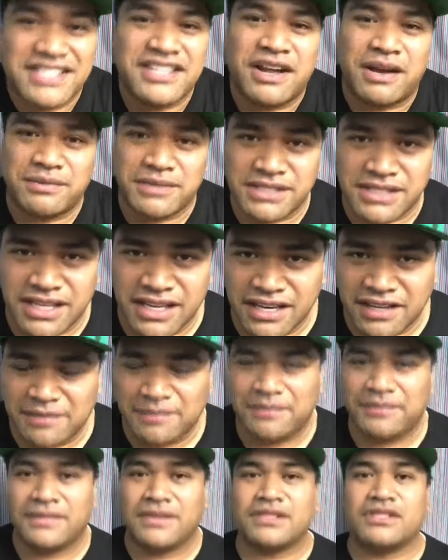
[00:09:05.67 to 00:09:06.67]
No, I'm just kidding.
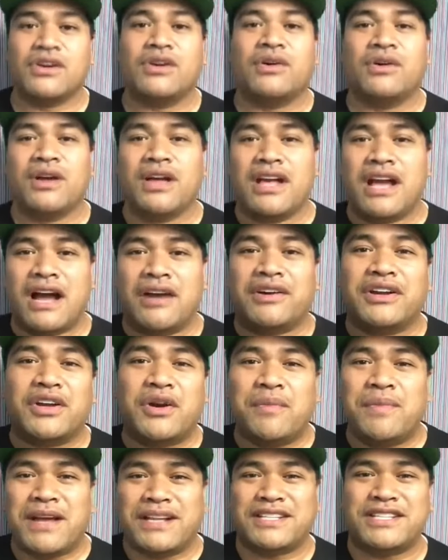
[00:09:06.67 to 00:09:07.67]
So I'm going to
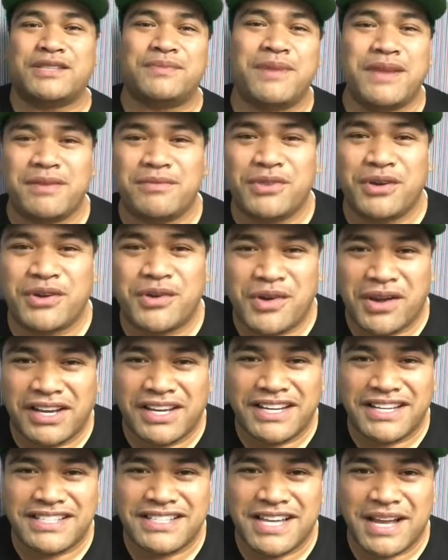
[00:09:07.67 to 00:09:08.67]
go back to spend more
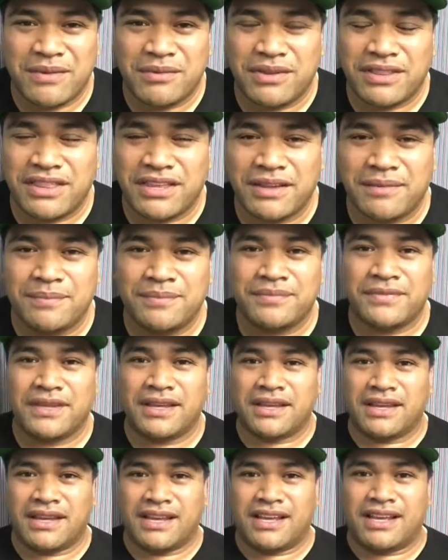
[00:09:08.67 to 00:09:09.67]
quality time with them.
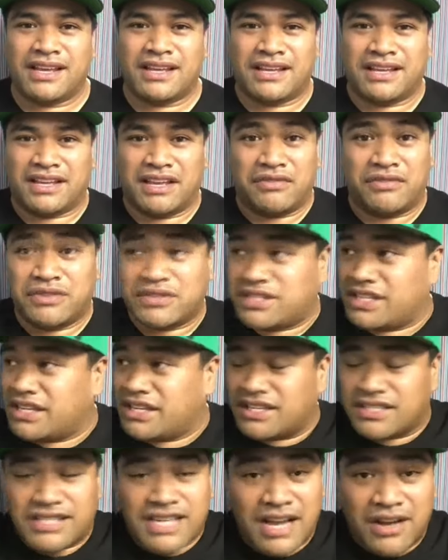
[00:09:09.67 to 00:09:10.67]
If you
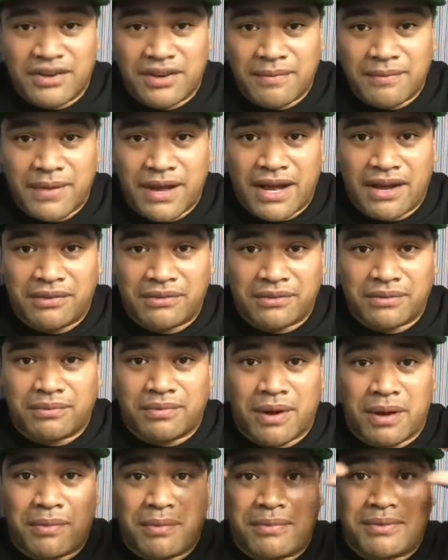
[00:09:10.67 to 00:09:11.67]
see us out and about, we're
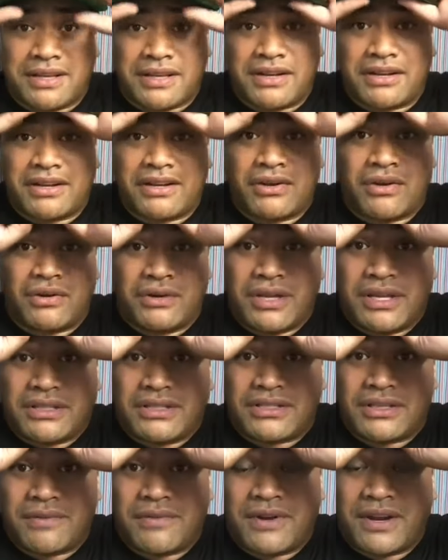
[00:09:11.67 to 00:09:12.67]
probably going to go eat
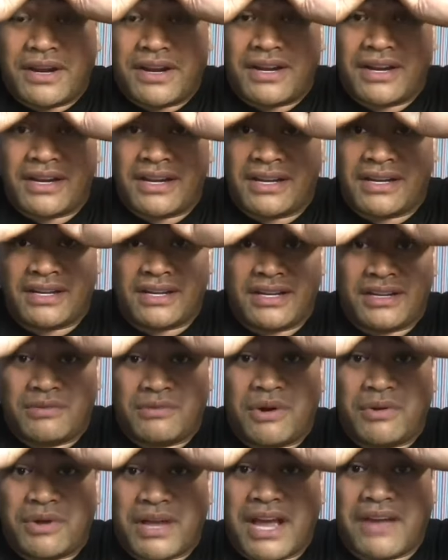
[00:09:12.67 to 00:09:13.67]
somewhere.
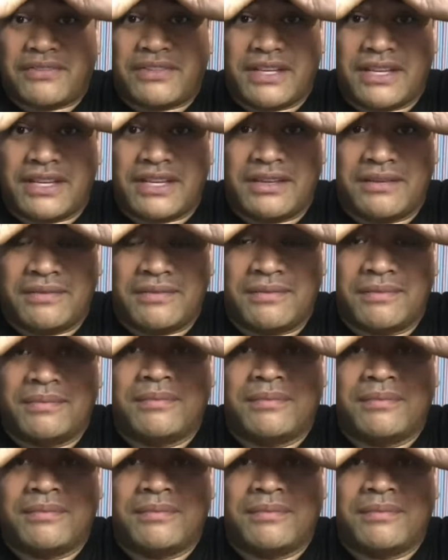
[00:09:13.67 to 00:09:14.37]
Well, we have to eat.